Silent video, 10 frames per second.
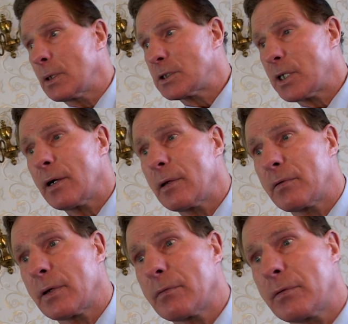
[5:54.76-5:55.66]
charity
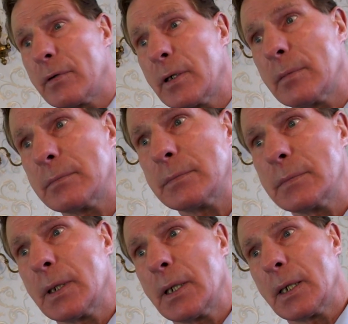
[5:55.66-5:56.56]
thing for
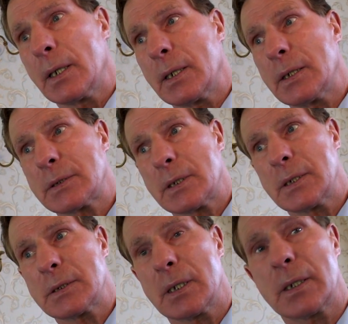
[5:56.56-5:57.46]

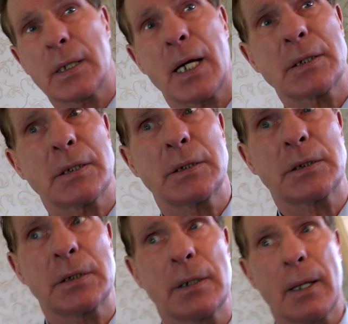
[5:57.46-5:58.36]
his
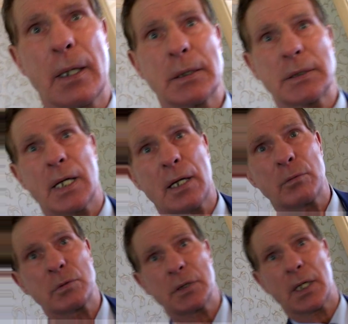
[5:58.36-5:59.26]
cousin's son,
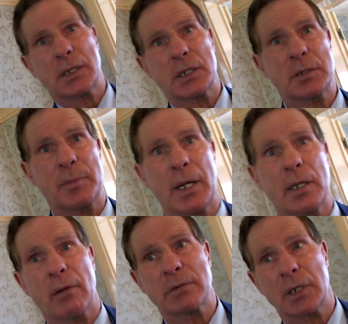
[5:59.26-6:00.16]
who was nicked in
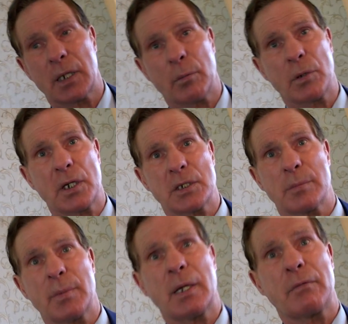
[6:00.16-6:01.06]
Spain or something. They wanted to get
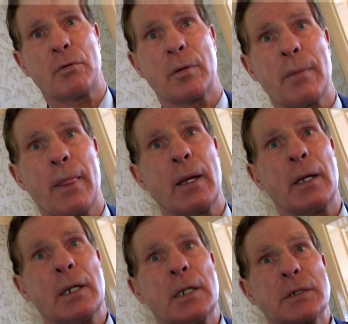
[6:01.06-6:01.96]
some money for him.
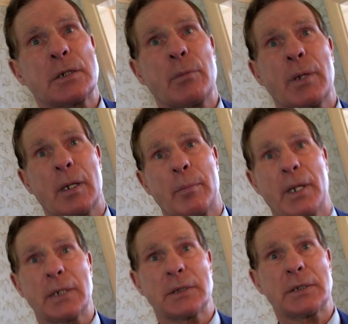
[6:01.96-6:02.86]
So I went to a
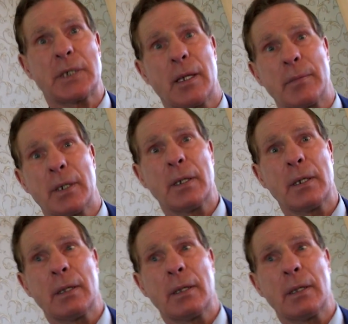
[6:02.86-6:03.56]
place in Stepney,